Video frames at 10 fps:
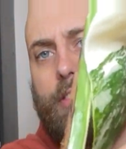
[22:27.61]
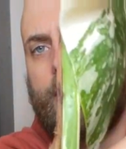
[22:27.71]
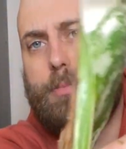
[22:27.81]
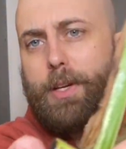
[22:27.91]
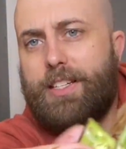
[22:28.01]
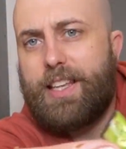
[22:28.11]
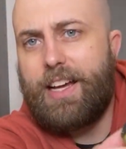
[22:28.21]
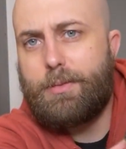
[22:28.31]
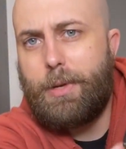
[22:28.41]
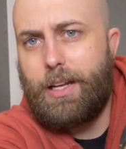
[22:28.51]
if that's because there
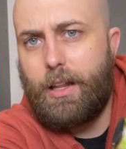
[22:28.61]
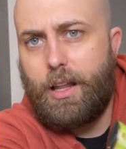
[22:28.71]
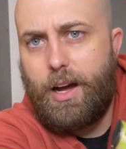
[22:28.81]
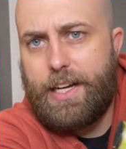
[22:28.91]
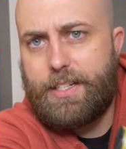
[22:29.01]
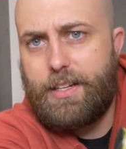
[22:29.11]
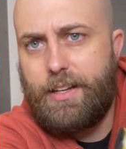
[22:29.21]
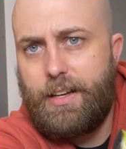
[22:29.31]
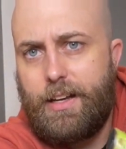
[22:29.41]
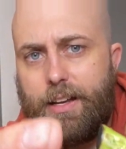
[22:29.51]
hasn't been light
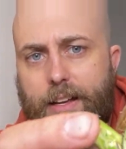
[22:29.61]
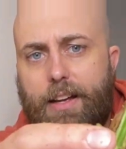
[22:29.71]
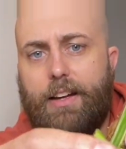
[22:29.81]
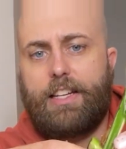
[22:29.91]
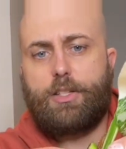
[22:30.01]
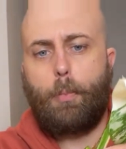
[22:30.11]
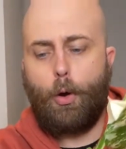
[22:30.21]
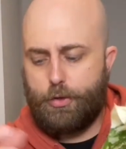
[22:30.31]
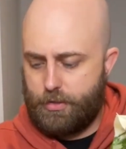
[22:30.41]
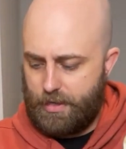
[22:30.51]

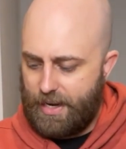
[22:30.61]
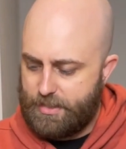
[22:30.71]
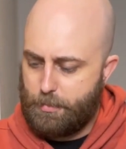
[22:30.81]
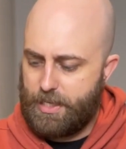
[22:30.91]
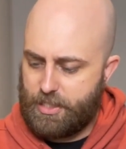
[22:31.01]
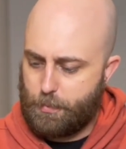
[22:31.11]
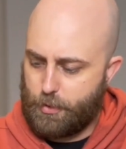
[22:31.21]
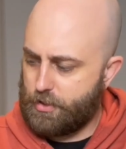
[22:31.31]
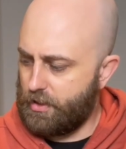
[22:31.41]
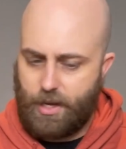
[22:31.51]
exposed. It hasn't been
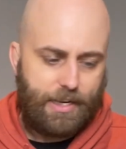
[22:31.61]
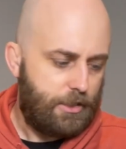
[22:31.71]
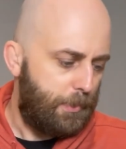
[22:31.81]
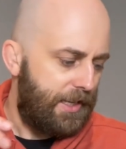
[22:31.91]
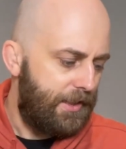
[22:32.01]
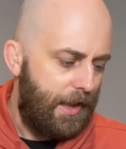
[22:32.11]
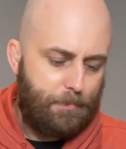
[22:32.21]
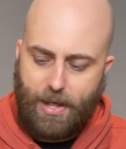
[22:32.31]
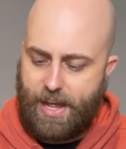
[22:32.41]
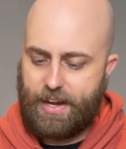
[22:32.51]
exposed to light. It's been in
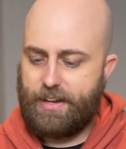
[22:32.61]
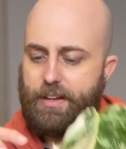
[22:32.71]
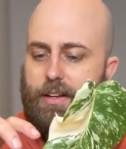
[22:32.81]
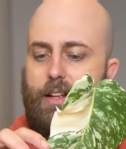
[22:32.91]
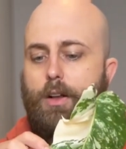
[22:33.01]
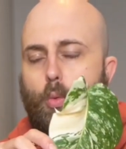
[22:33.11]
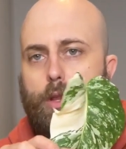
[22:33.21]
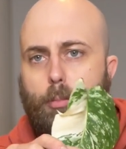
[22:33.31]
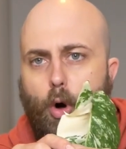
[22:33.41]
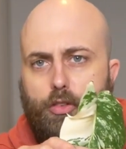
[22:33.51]
that bag
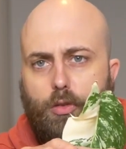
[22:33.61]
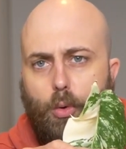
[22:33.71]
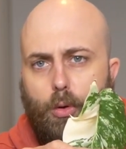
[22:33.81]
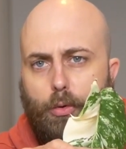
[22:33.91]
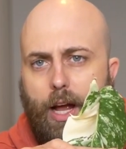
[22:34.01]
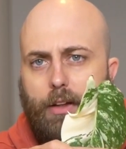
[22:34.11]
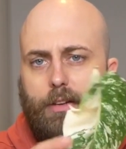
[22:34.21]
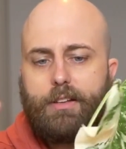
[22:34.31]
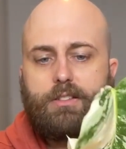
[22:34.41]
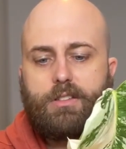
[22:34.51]
with moss all
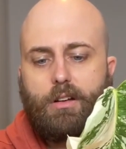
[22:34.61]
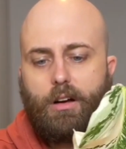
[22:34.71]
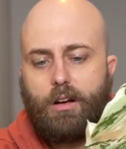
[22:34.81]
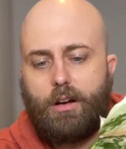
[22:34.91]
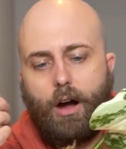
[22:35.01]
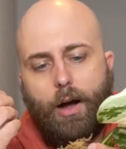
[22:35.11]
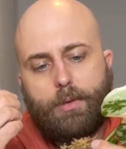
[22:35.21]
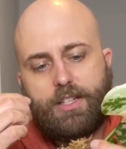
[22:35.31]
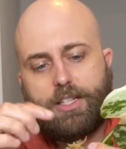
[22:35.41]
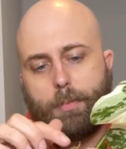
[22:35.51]
around it. So I
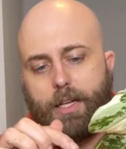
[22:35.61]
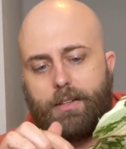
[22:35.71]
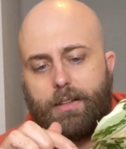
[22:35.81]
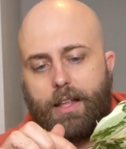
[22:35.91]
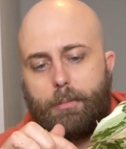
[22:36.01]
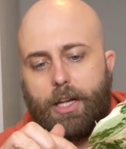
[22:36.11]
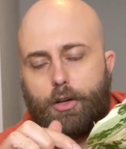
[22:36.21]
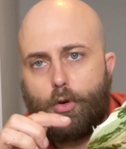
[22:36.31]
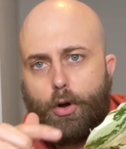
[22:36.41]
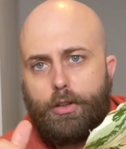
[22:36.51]
was expecting there to be a
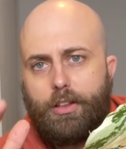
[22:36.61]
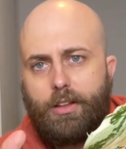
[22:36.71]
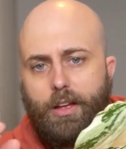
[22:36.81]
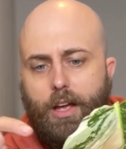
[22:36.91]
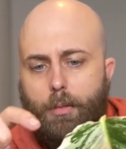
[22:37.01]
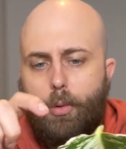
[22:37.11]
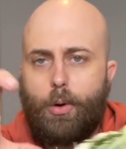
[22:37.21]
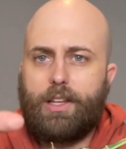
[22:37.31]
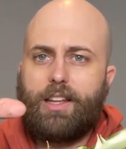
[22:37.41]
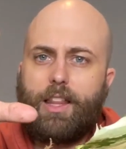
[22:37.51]
growth
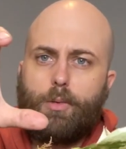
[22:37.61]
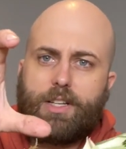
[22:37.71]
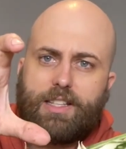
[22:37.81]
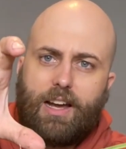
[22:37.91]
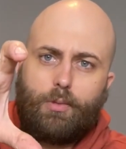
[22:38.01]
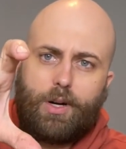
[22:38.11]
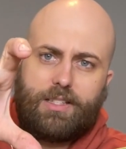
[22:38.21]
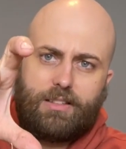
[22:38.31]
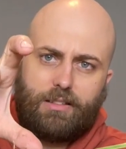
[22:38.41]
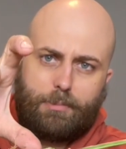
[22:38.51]
point. The other ones have
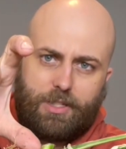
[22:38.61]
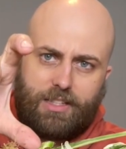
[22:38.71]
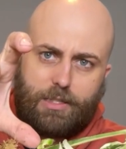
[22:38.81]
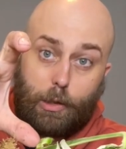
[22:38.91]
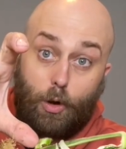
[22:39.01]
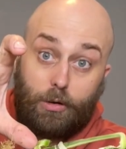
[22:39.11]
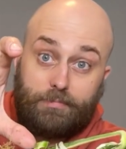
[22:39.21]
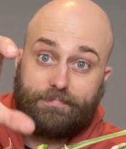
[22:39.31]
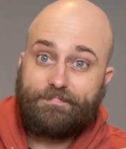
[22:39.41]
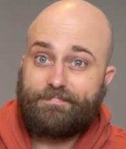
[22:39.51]
ones that are up to this
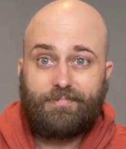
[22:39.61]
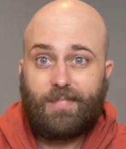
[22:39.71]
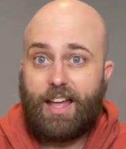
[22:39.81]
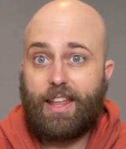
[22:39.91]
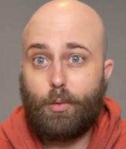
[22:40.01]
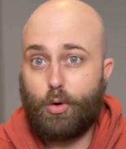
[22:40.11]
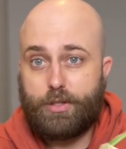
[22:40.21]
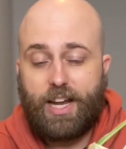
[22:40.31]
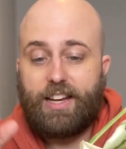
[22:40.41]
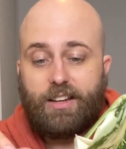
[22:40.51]
long, and they were all
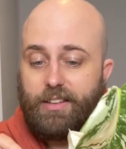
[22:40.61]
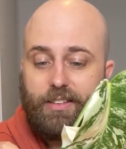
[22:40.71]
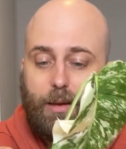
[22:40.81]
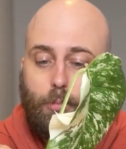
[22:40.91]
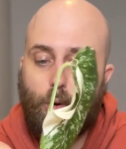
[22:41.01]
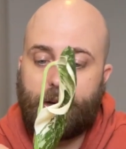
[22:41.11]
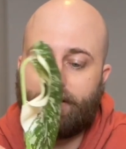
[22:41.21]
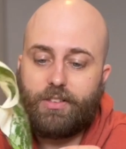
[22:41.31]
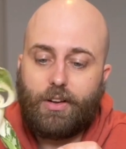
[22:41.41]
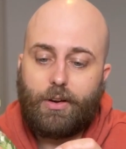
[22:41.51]
taken at the same point,
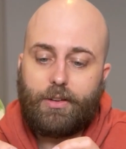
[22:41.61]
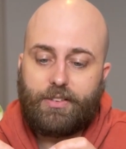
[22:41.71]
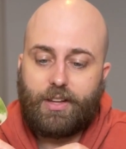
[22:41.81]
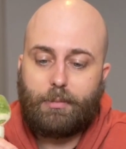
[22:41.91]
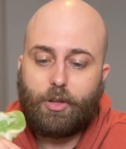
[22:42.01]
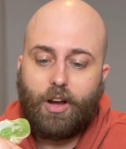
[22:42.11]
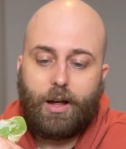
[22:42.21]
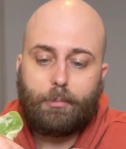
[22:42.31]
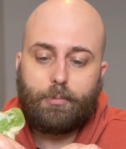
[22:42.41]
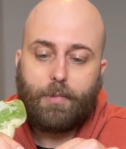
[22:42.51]
so at the same
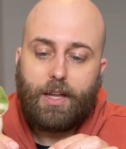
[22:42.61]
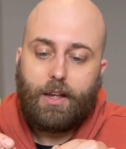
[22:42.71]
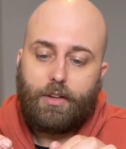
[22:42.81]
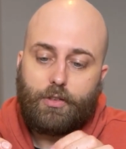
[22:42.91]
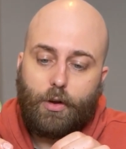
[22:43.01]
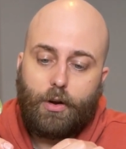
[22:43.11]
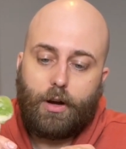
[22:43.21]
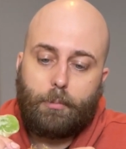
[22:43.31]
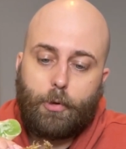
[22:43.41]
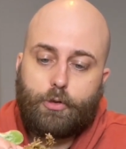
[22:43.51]
time. So
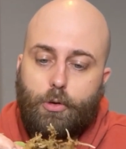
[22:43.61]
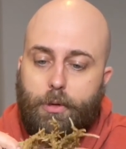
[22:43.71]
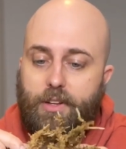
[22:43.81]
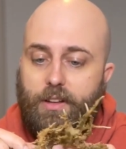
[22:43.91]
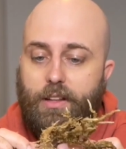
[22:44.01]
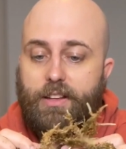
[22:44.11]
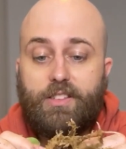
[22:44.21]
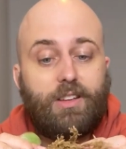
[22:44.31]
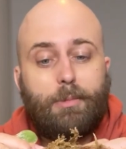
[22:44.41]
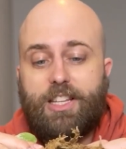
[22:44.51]
I'm not sure what the deal
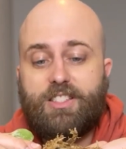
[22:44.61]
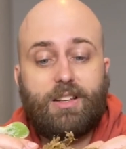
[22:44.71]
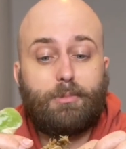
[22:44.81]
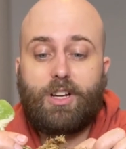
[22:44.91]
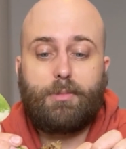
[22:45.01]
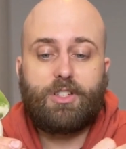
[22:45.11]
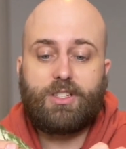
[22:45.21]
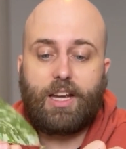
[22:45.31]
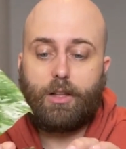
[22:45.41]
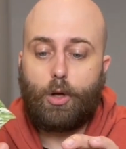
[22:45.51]
is. Some of these sometimes just
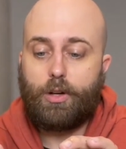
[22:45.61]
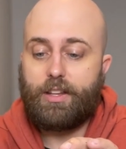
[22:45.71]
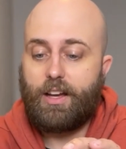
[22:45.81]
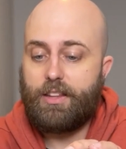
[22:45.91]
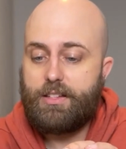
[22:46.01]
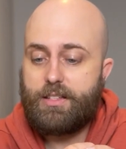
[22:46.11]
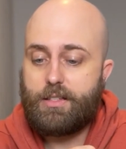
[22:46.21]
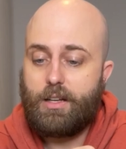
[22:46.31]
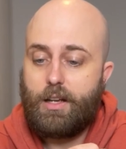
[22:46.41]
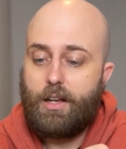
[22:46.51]
take longer than others,
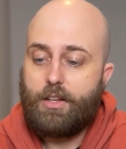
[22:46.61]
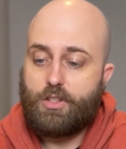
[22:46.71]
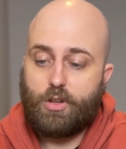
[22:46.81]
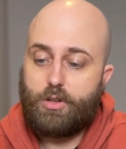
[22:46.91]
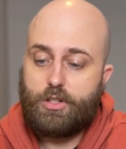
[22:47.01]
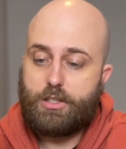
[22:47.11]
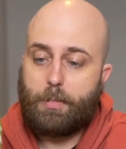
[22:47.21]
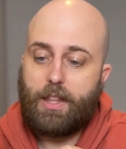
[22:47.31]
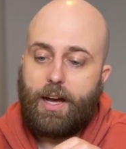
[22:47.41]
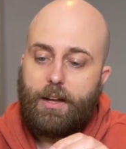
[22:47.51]
so it could just
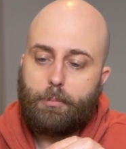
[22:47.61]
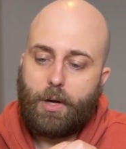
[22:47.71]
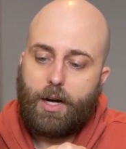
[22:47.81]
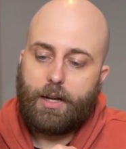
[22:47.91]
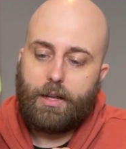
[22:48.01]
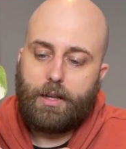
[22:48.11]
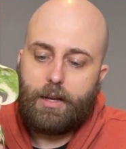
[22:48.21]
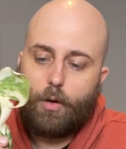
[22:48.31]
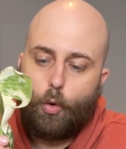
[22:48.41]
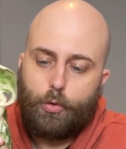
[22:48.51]
be that, but
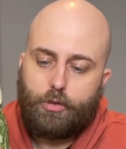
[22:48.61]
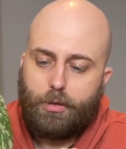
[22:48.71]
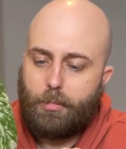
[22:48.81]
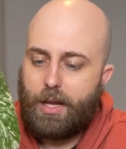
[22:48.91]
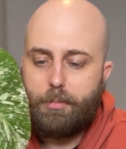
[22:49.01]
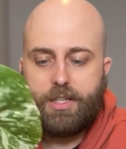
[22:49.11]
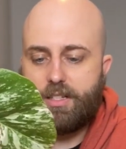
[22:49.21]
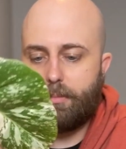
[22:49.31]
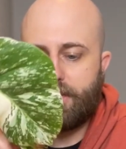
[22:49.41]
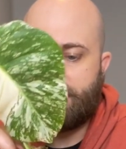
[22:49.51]
it also may be
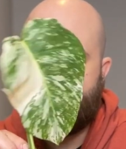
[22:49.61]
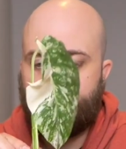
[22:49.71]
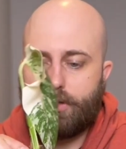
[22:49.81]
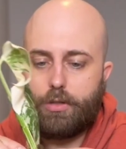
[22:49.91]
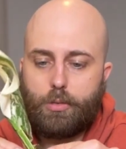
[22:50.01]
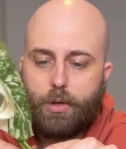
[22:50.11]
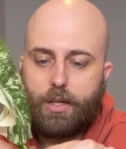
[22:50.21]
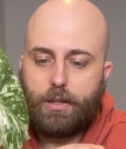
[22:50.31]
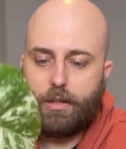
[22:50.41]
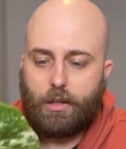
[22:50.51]
something to do
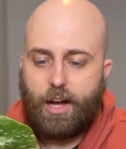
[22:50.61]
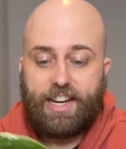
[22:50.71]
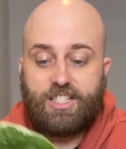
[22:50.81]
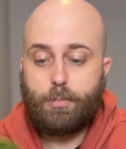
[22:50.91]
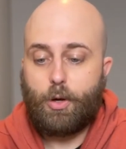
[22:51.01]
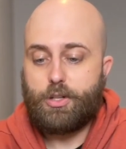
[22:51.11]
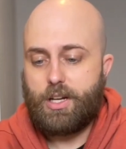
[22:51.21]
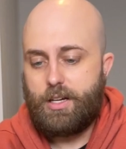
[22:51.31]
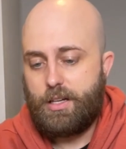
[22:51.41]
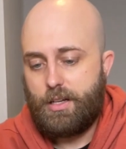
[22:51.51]
with light
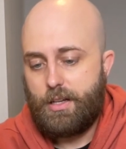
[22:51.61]
exposure,